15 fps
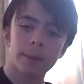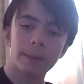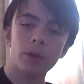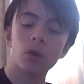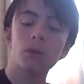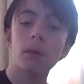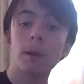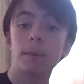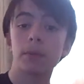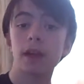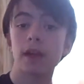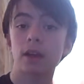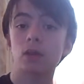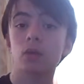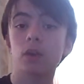Pokemon
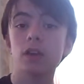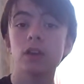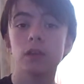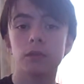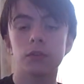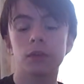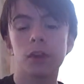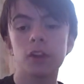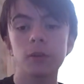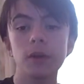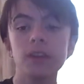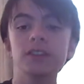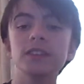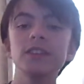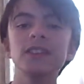Black White, if you
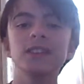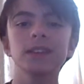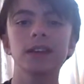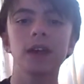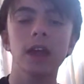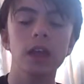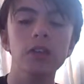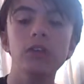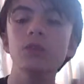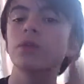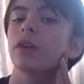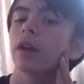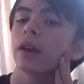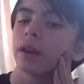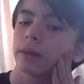randomize it, and you
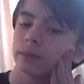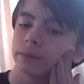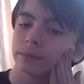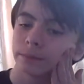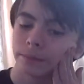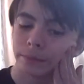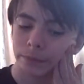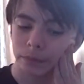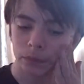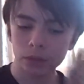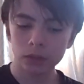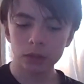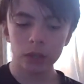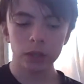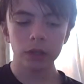get, um,
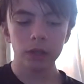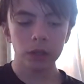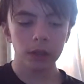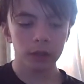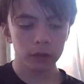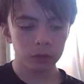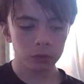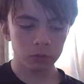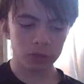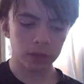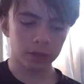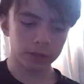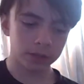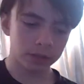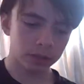you
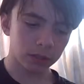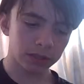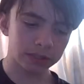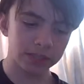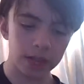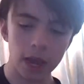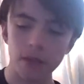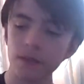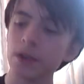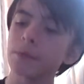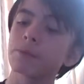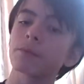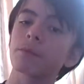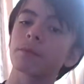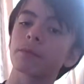get a Snivy,
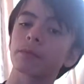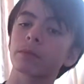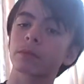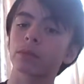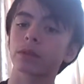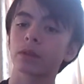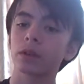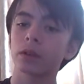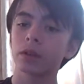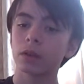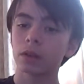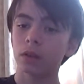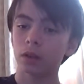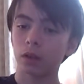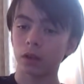
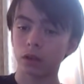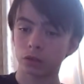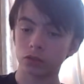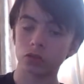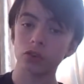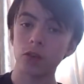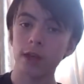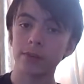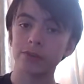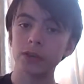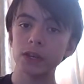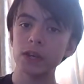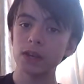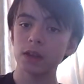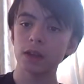a
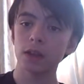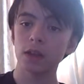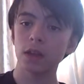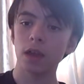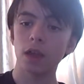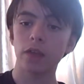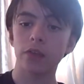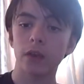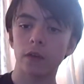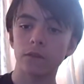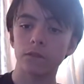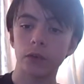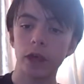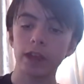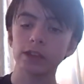Scrafty, then a
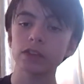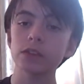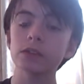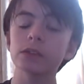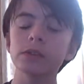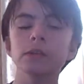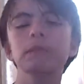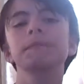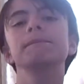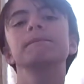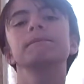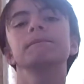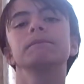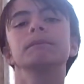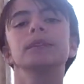Blaxer,
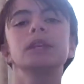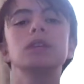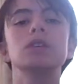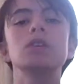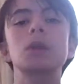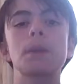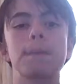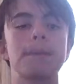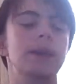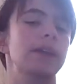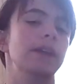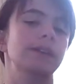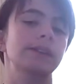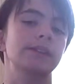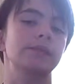you can pick
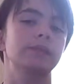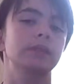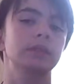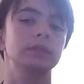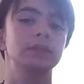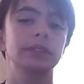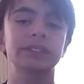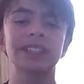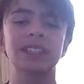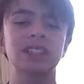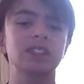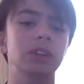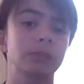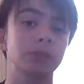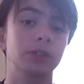it. It's like
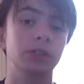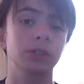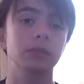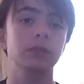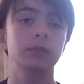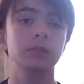it's up to you.